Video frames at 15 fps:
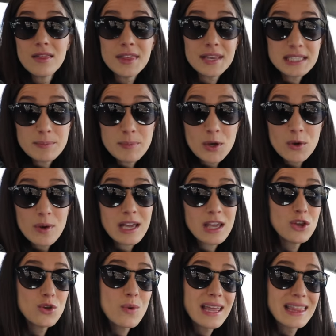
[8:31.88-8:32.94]
This Buick,
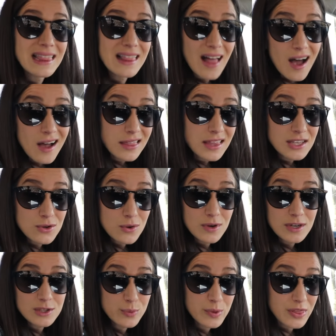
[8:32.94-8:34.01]
you can lock the
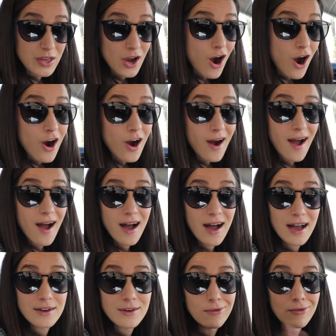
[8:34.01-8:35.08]
doors with the car
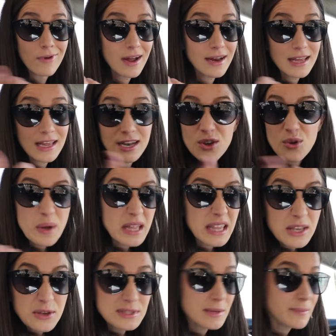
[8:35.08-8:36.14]
on, run in,
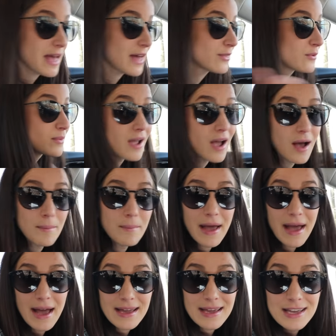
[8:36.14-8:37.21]
quickly use the bathroom, come
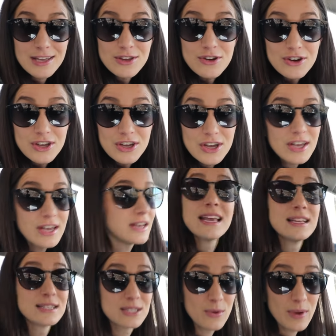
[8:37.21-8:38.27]
back, and you're good.
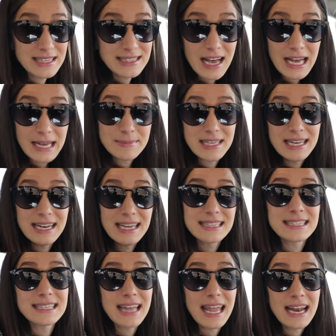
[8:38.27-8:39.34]
So I timed it. It
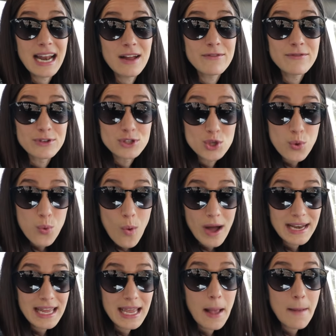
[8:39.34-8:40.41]
stayed on for
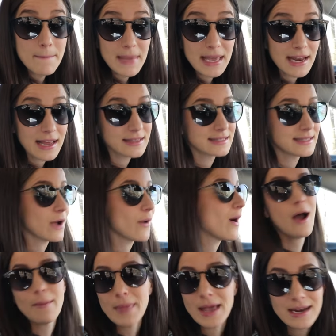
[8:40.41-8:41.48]
20 minutes. Now,
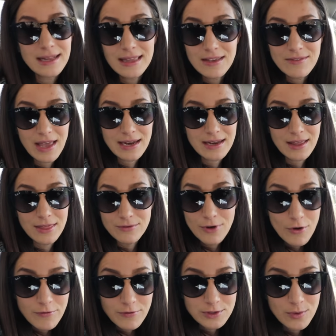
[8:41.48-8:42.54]
I'm not going to leave Andie on the
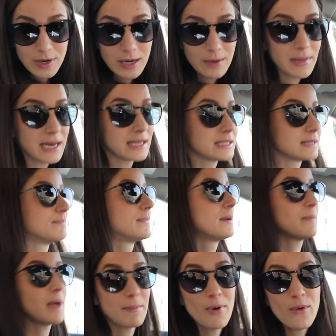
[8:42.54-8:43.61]
road for 20 minutes,
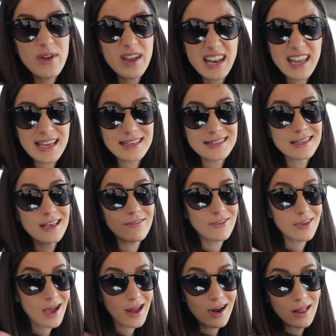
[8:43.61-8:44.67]
but my point is, if
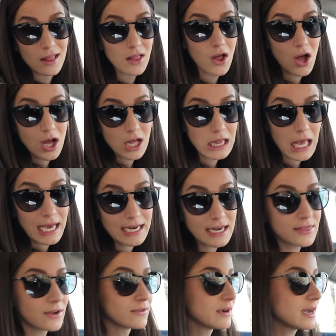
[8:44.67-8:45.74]
you got a long line
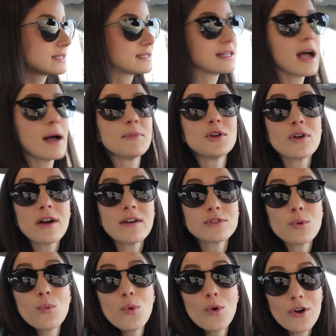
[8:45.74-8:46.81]
at the rest stop, you don't have
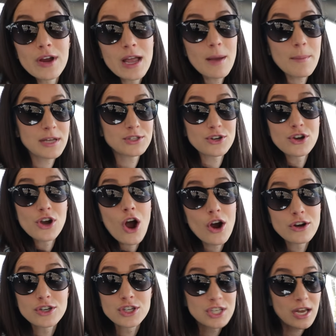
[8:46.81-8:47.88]
to worry about your
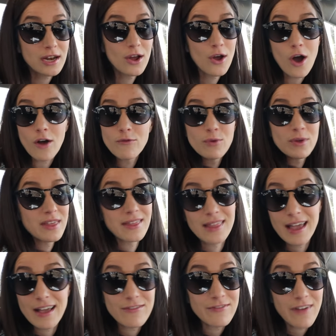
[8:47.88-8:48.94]
car shutting off within
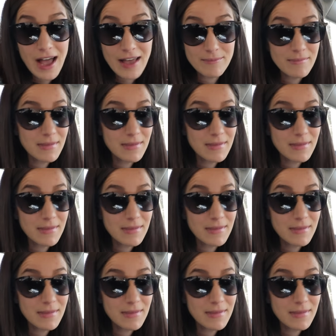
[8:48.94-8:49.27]
like five